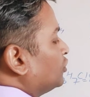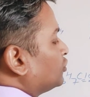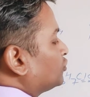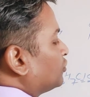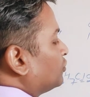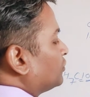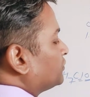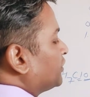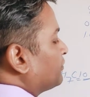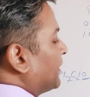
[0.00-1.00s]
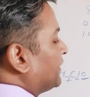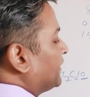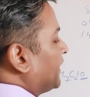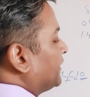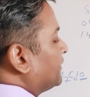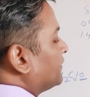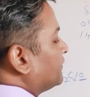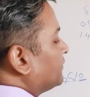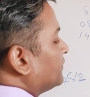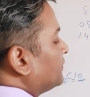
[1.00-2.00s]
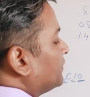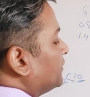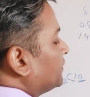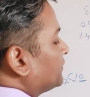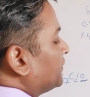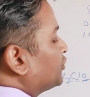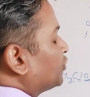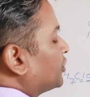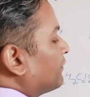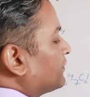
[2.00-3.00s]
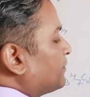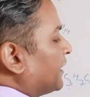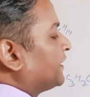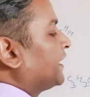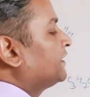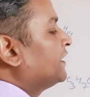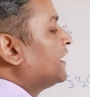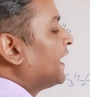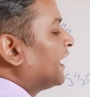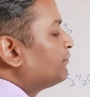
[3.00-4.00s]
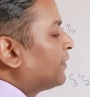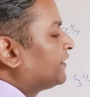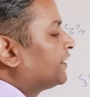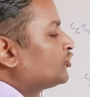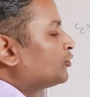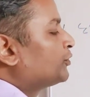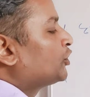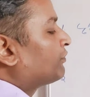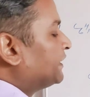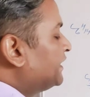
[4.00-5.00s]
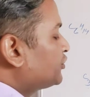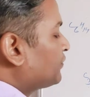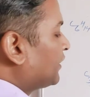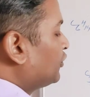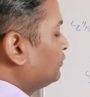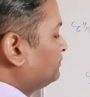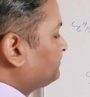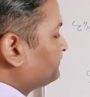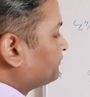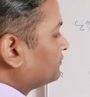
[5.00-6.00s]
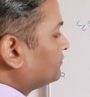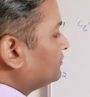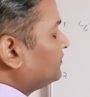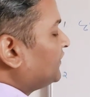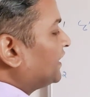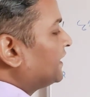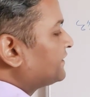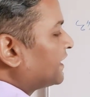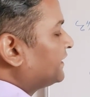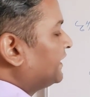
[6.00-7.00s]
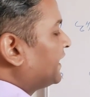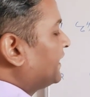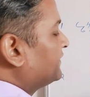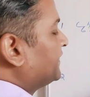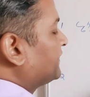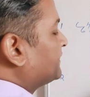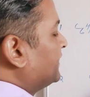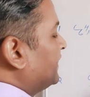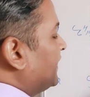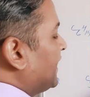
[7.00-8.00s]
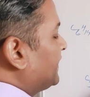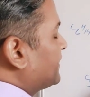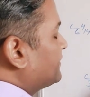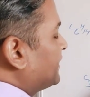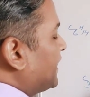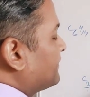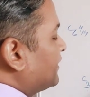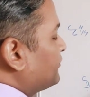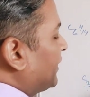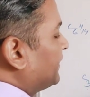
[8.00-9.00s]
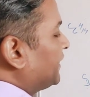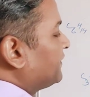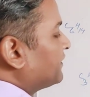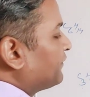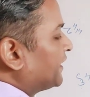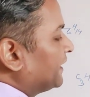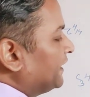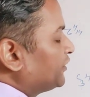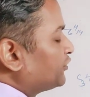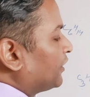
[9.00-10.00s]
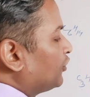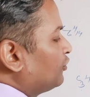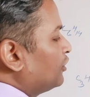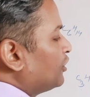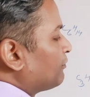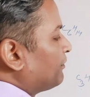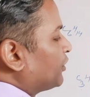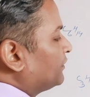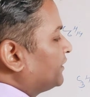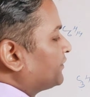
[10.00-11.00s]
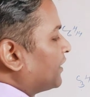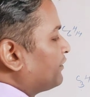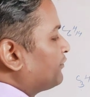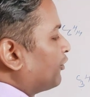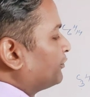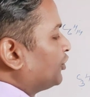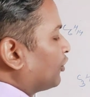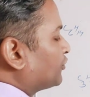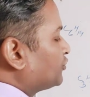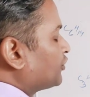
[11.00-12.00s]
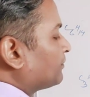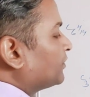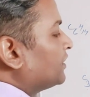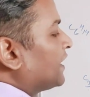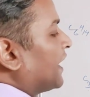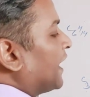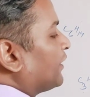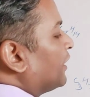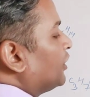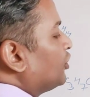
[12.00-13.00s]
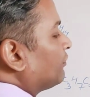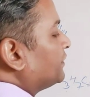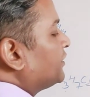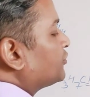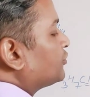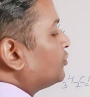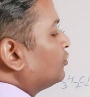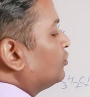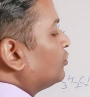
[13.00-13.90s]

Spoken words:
So this pentate, this should give us the pentate, and pentate should be of least value. Is that the case? Yes, it is the case that pentate is having a least value because it is away from the oxygen, and value of these two